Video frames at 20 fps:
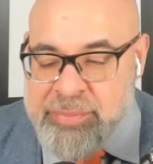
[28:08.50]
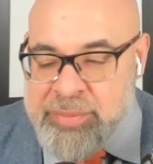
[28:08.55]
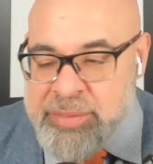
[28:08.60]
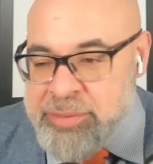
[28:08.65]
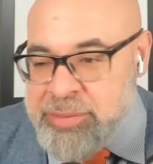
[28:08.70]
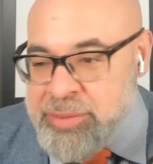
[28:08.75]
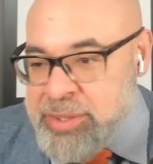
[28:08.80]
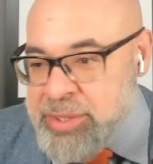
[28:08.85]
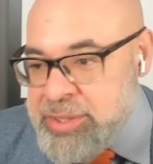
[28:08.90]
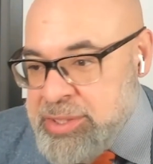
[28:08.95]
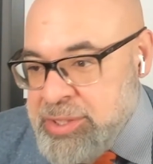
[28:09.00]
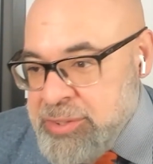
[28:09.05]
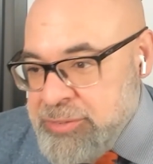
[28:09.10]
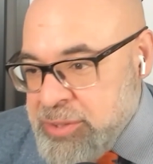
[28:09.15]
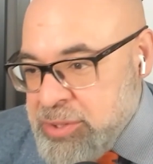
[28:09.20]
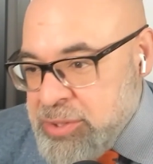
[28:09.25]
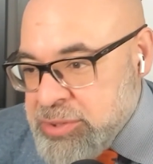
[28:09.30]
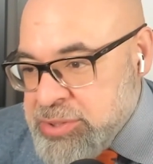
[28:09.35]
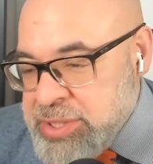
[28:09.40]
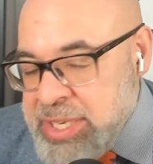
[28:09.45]
It's very
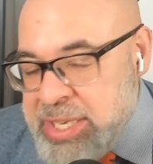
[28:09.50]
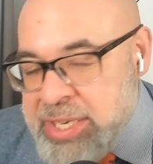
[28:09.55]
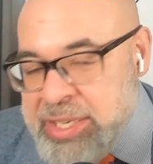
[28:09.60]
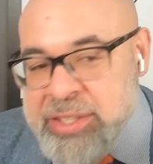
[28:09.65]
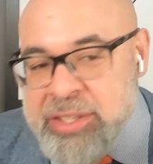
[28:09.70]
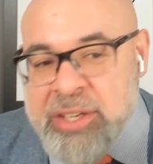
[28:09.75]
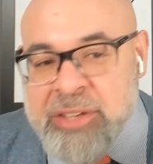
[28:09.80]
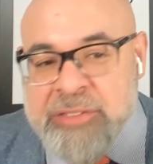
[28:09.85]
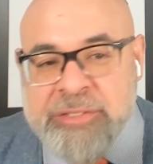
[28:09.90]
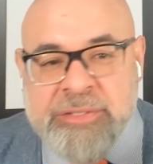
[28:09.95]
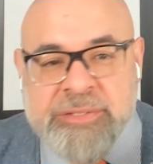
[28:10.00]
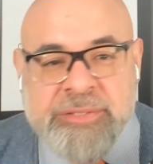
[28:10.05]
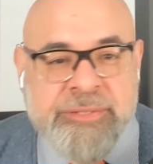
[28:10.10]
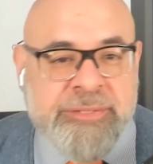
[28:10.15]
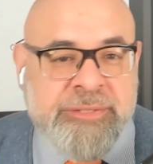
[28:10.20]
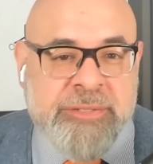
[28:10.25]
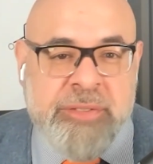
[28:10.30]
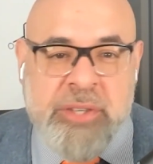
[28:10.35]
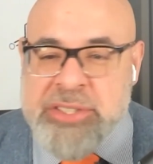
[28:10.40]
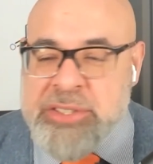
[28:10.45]
difficult to get enough
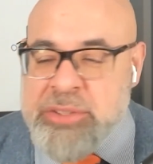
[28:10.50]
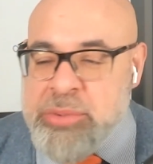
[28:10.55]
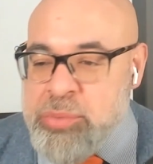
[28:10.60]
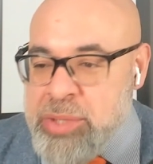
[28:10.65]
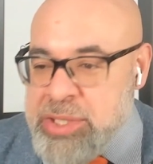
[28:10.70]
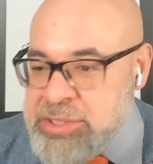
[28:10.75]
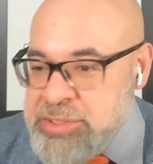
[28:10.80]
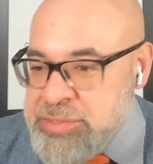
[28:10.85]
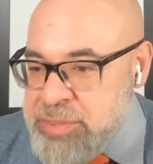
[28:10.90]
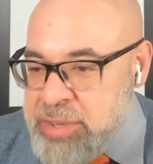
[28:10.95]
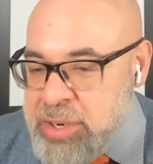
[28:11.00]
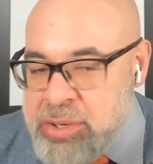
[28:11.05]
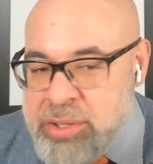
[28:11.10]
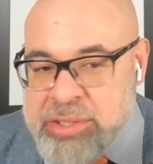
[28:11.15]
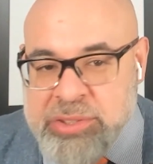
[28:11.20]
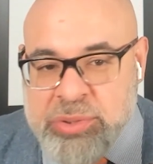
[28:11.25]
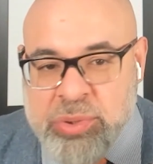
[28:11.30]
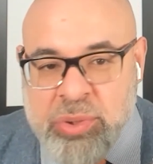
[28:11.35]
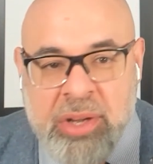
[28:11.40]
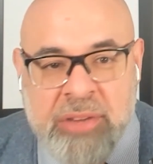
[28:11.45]

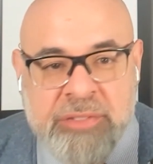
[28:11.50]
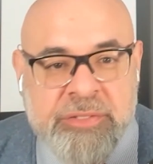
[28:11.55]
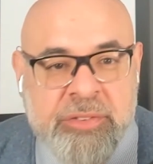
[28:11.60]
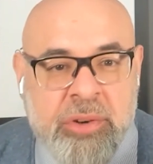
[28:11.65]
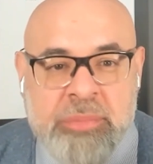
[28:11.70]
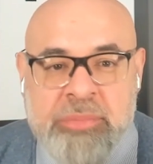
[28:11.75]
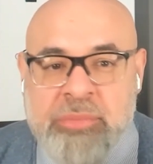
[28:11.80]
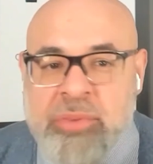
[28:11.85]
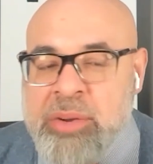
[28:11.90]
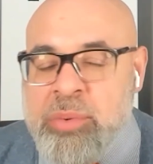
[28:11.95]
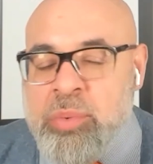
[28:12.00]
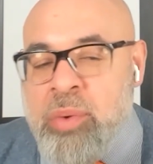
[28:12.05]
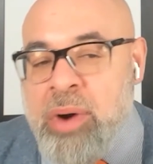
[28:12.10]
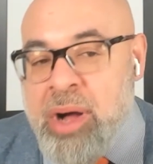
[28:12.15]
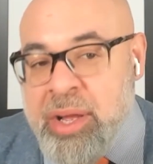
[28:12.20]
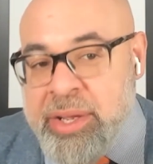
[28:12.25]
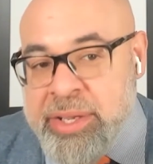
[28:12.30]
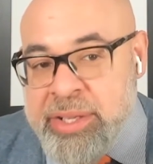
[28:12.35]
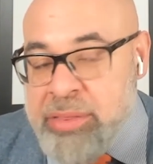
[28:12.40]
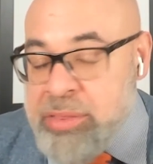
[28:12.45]
resveratrol from red
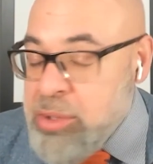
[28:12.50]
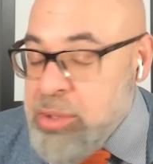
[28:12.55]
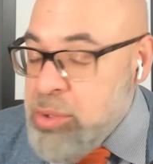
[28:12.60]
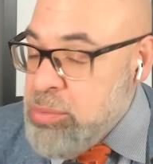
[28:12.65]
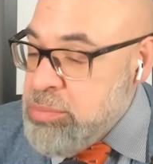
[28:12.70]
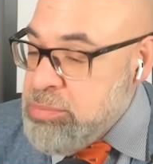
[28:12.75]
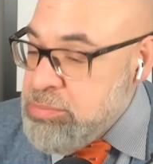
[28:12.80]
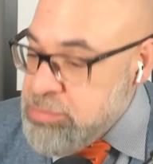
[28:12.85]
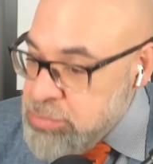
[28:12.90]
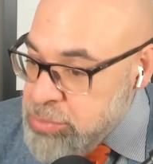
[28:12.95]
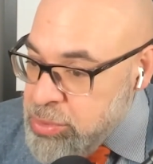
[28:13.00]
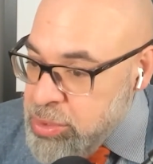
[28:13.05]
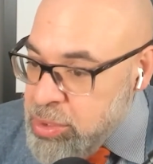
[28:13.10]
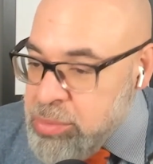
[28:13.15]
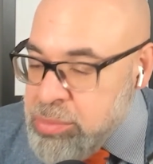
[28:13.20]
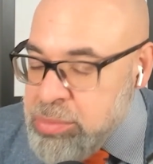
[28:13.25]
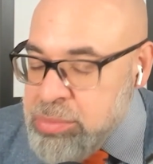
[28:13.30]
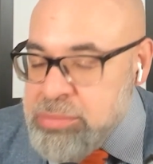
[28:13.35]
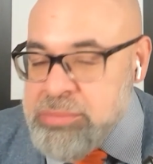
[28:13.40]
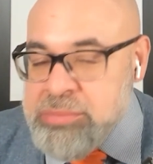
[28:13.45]
wine, though,
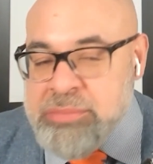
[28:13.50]
you've